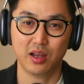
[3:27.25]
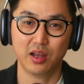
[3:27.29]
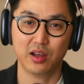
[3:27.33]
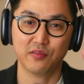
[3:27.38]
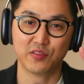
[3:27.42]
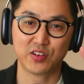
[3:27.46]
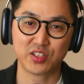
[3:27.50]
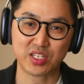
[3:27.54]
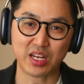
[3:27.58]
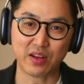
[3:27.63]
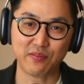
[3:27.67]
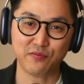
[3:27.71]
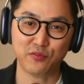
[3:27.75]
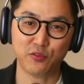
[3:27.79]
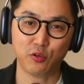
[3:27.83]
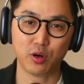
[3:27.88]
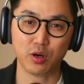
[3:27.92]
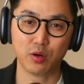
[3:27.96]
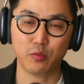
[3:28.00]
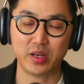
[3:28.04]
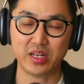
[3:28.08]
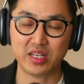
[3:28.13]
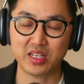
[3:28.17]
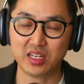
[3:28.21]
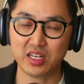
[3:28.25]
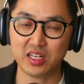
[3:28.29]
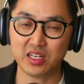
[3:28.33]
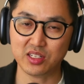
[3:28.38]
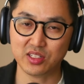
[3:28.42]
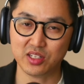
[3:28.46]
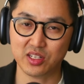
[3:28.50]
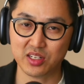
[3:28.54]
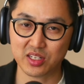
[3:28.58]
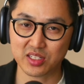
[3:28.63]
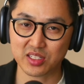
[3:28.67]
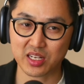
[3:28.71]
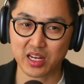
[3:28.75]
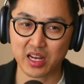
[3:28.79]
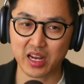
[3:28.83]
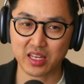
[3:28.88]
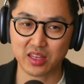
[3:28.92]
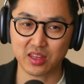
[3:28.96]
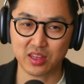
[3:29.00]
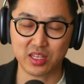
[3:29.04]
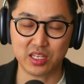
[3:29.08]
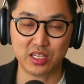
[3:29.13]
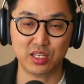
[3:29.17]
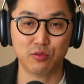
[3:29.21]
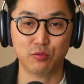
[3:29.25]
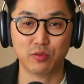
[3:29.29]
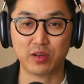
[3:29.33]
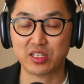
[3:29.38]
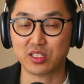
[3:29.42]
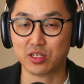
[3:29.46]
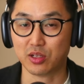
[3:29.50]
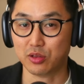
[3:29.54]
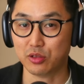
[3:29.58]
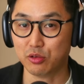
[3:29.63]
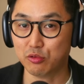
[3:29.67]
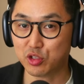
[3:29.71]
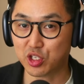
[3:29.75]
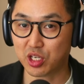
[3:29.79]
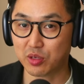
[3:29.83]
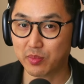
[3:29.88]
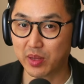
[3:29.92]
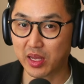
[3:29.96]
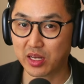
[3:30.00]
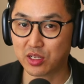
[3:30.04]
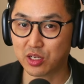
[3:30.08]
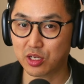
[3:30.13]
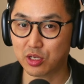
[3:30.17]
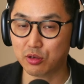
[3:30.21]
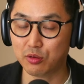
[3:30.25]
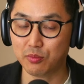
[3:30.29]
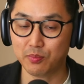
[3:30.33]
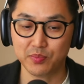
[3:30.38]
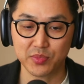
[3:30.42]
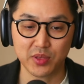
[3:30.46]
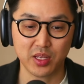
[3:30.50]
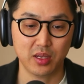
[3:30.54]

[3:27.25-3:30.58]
For step 4, we needed to design the resolution menu,